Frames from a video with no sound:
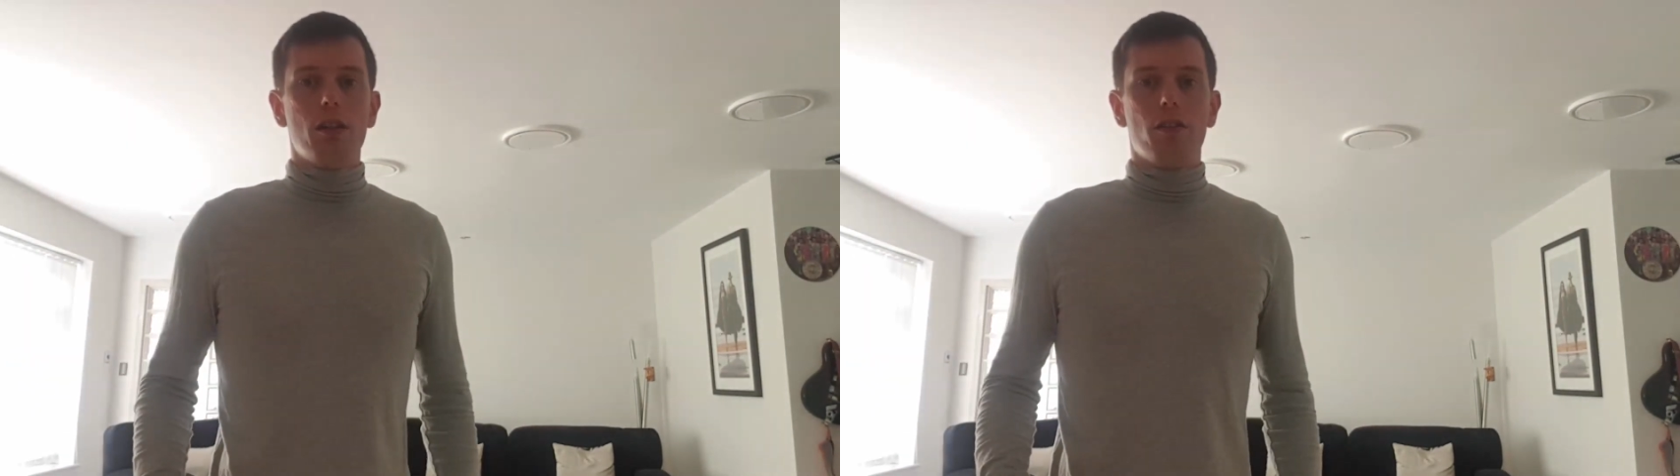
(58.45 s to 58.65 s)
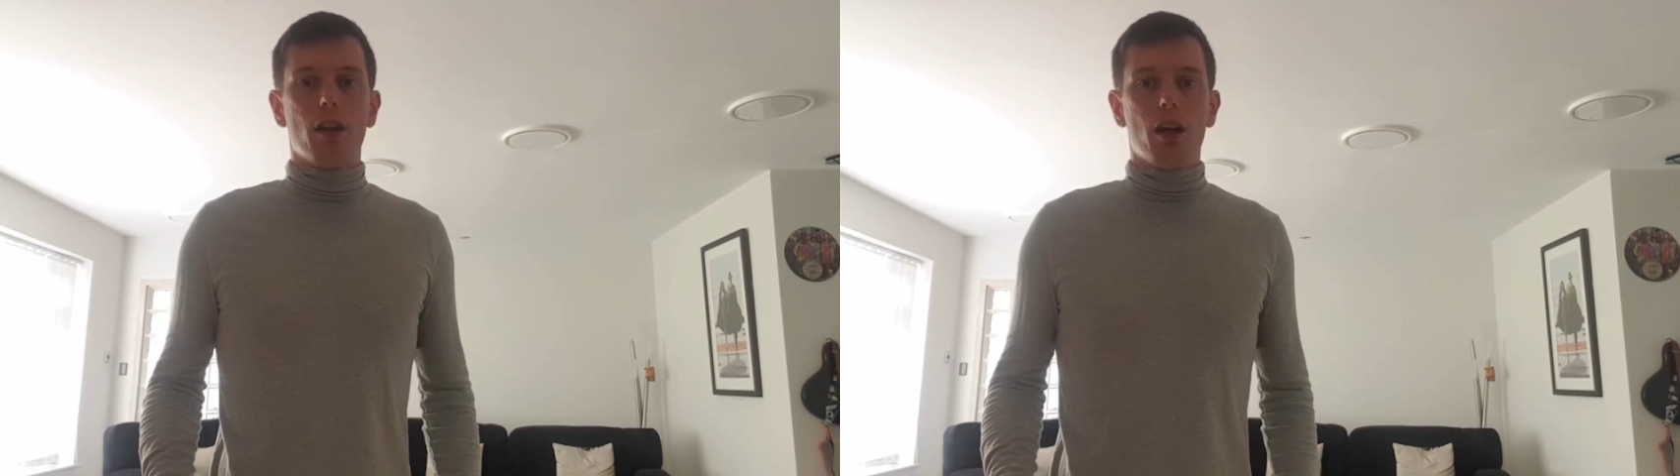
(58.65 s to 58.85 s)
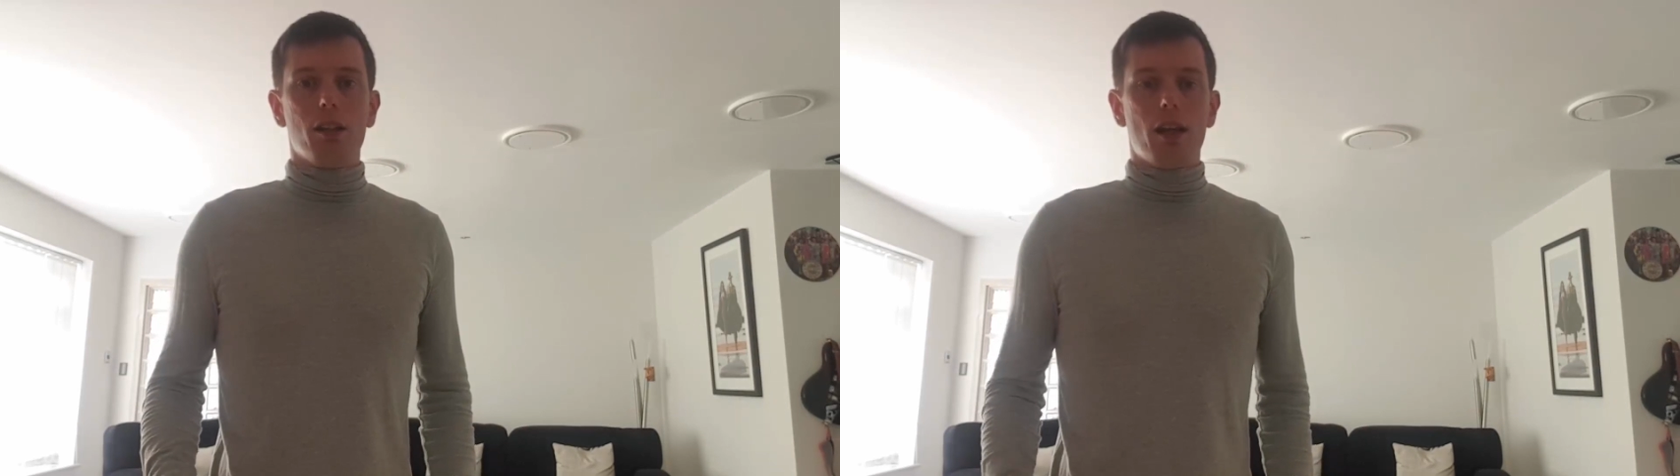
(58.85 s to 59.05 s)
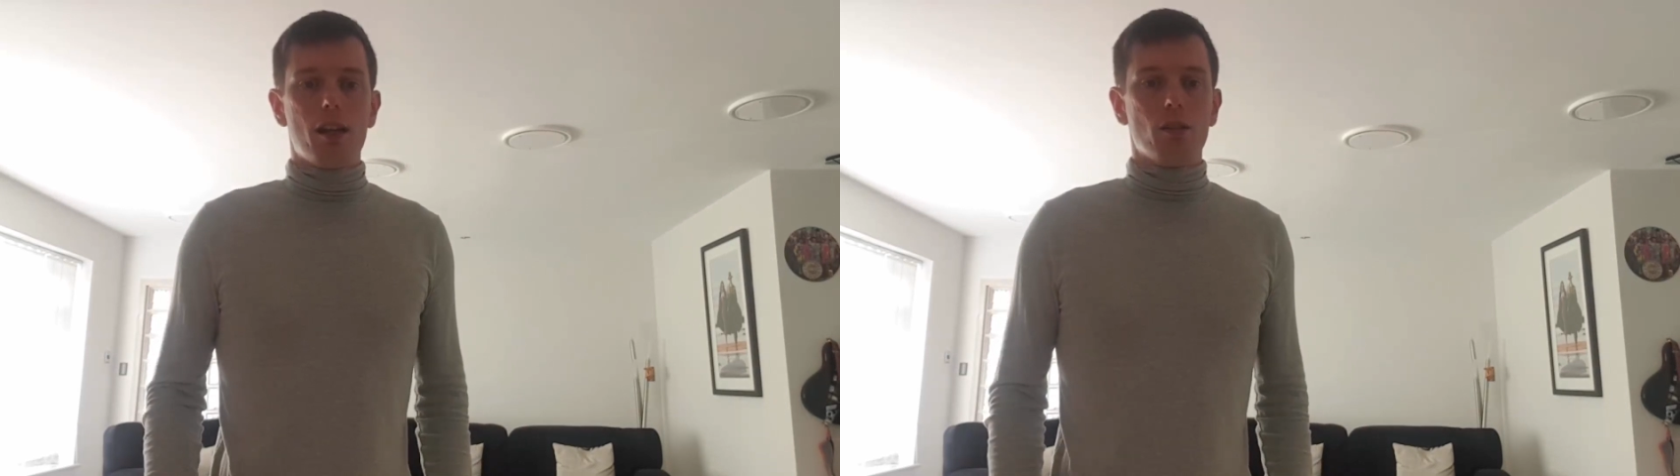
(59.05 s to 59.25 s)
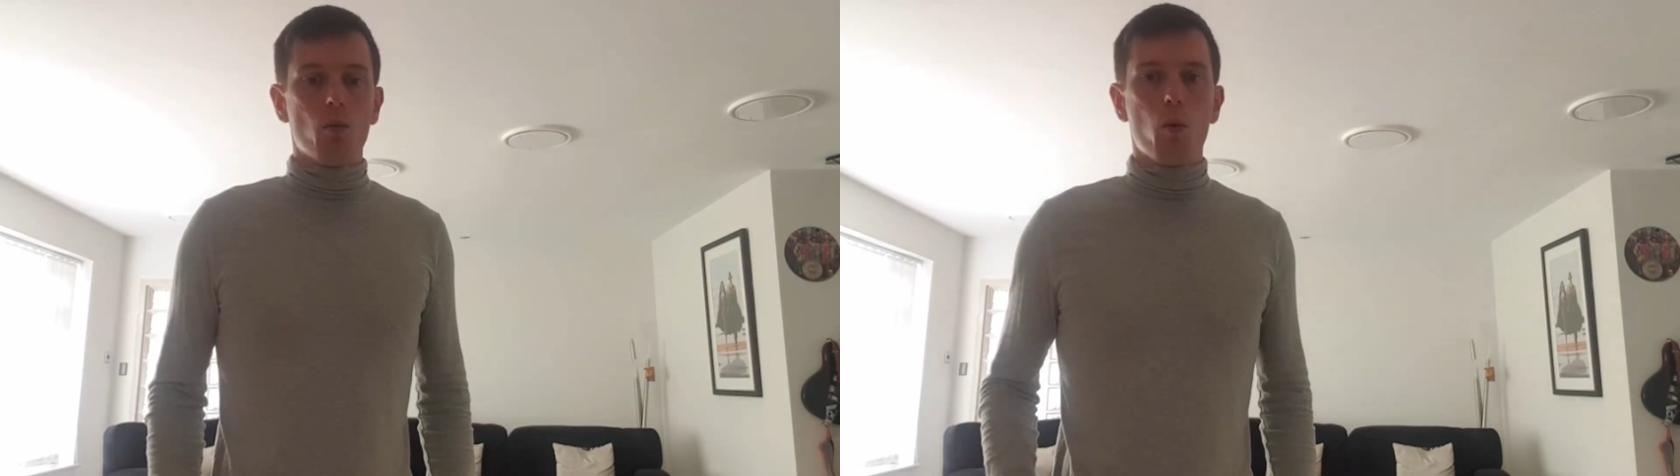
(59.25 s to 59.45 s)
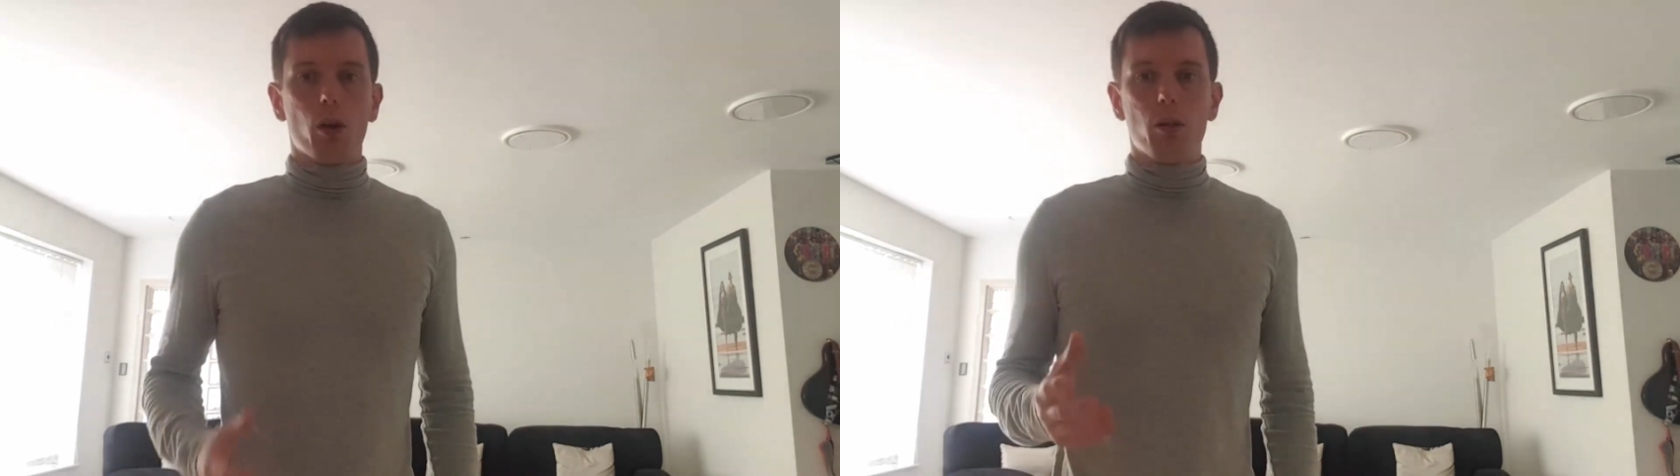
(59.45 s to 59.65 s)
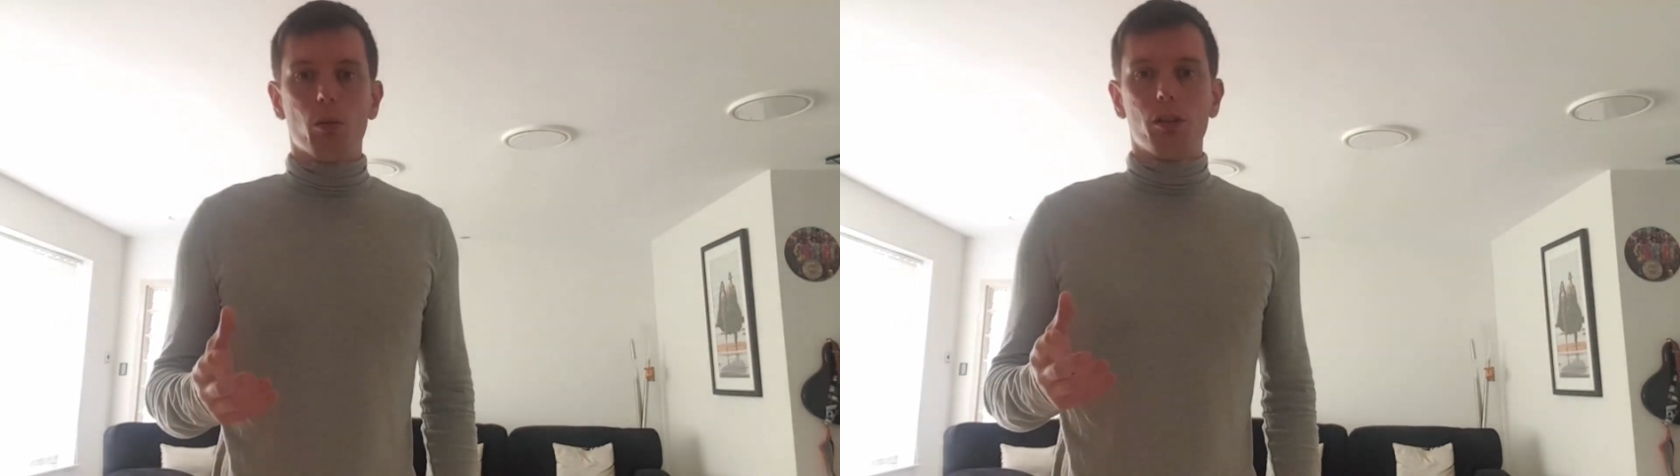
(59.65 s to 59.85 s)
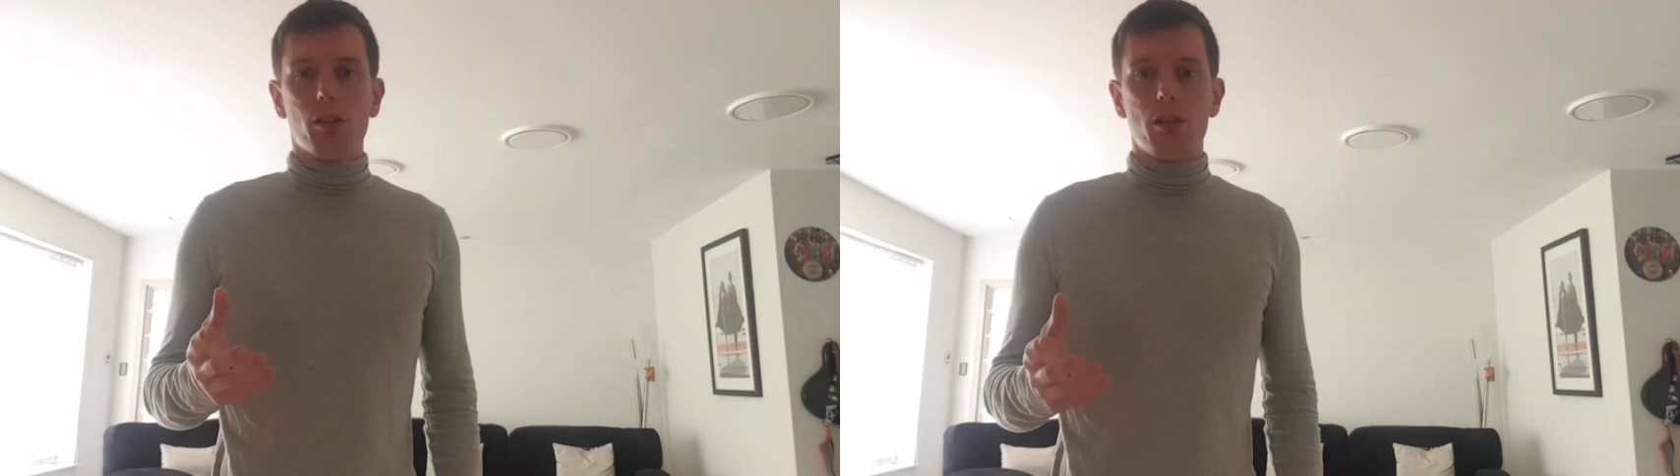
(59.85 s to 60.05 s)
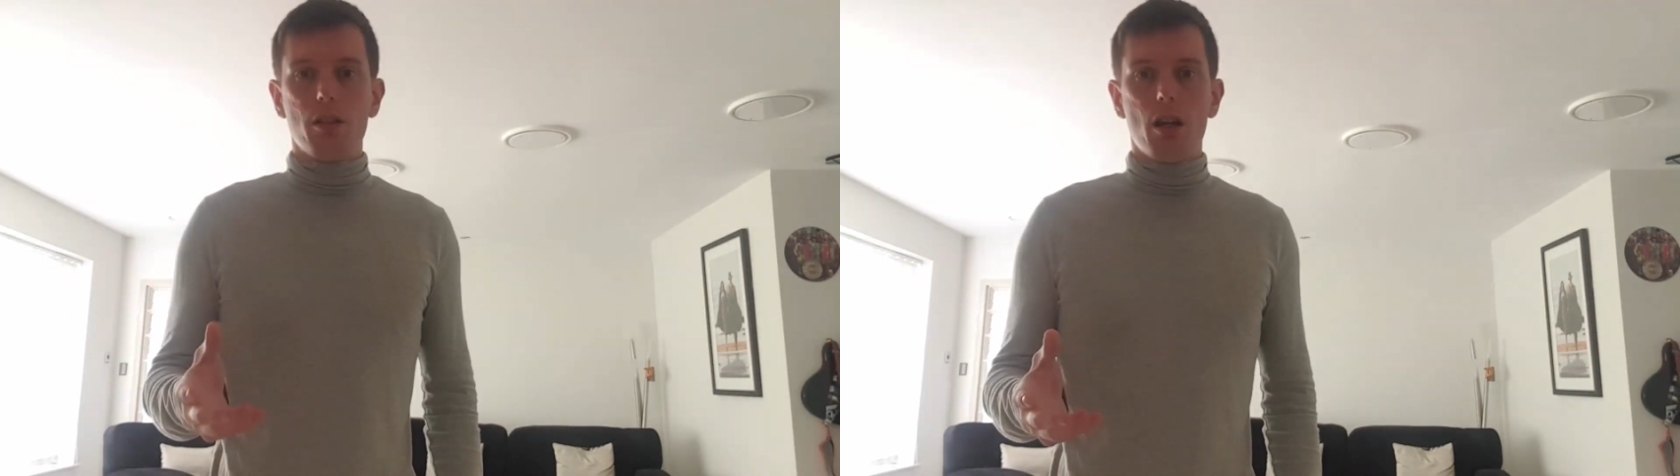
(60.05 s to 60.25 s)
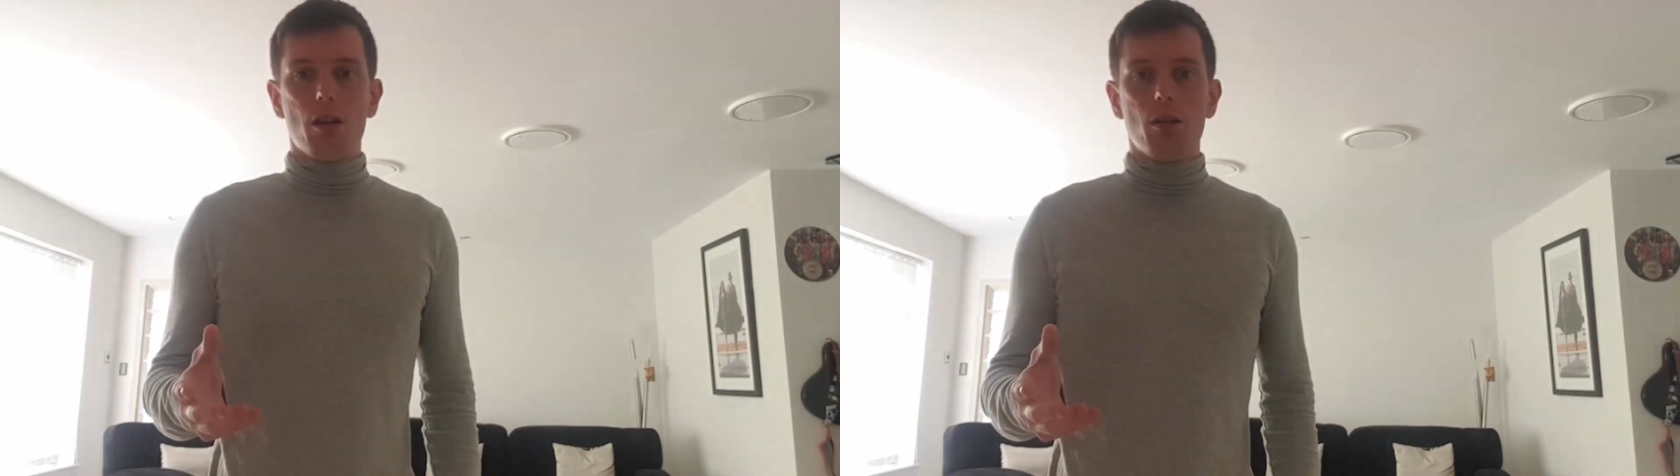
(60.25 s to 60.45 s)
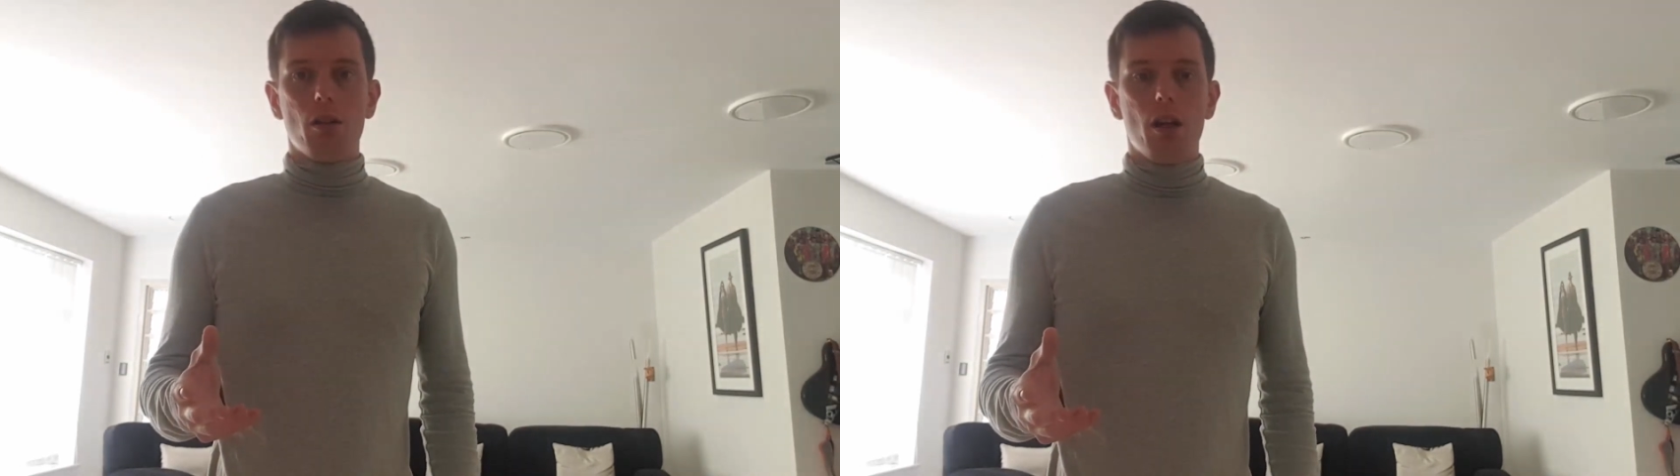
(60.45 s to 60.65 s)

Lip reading: different ideas on what you want to do.